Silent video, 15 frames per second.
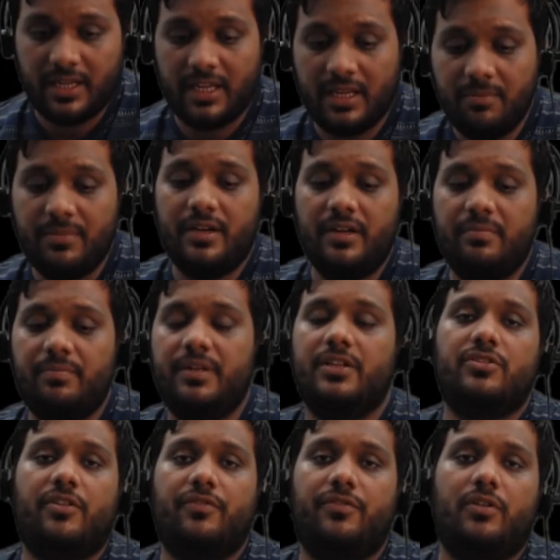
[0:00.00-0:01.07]
imminent breach
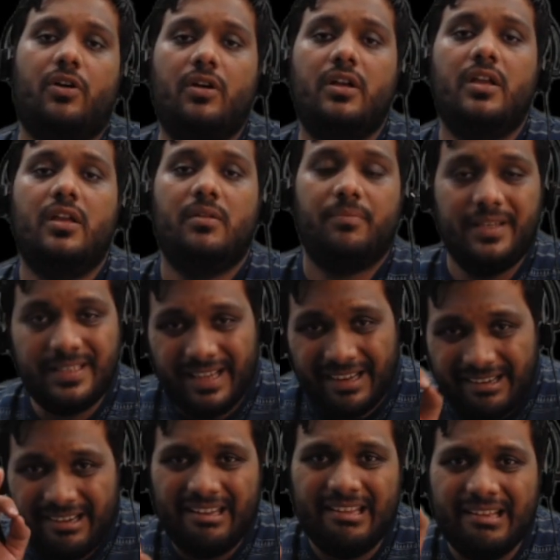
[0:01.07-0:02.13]
of law, means a
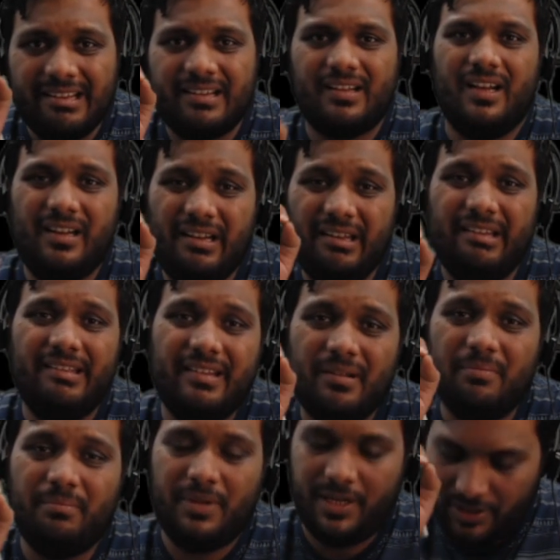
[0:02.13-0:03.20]
clear
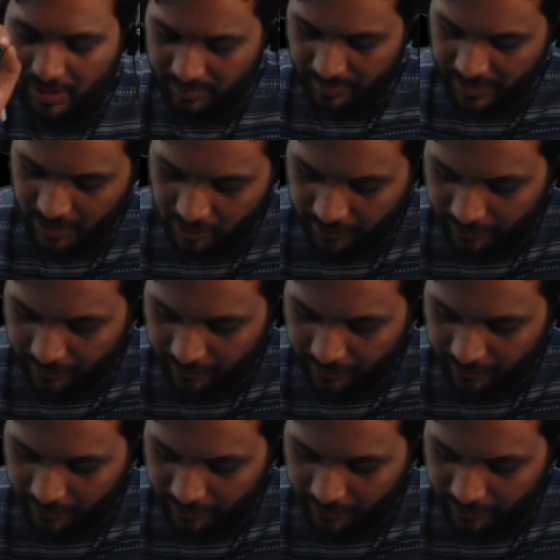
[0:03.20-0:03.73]
major breach of